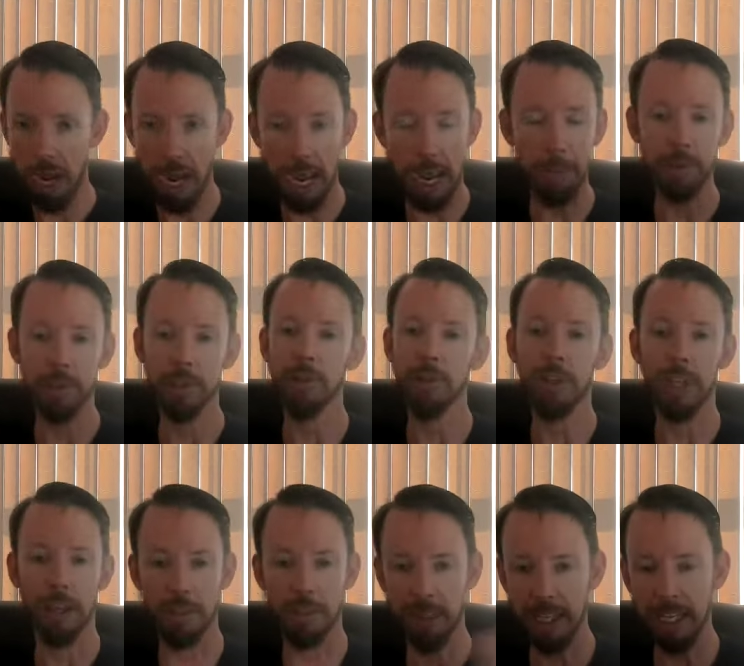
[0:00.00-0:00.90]
Absolutely.
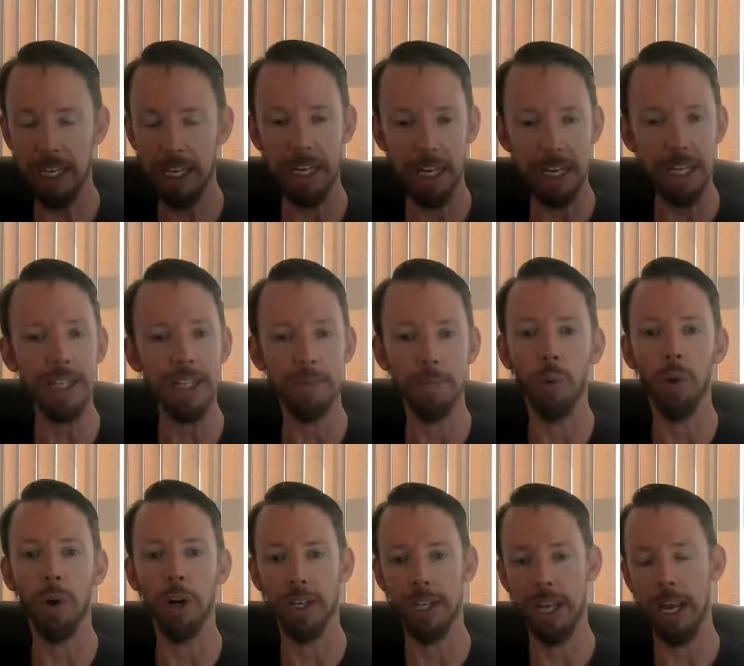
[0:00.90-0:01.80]
I think it is
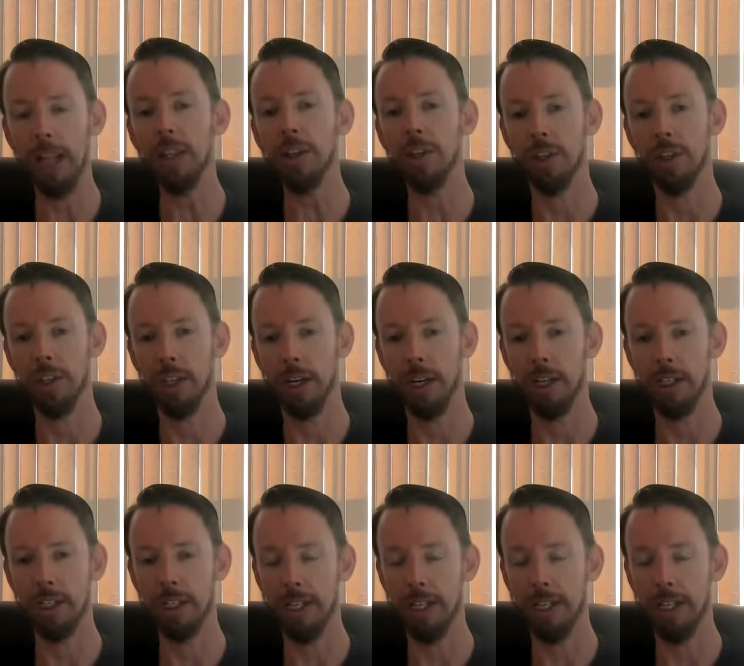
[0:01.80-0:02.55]
more intelligent than us.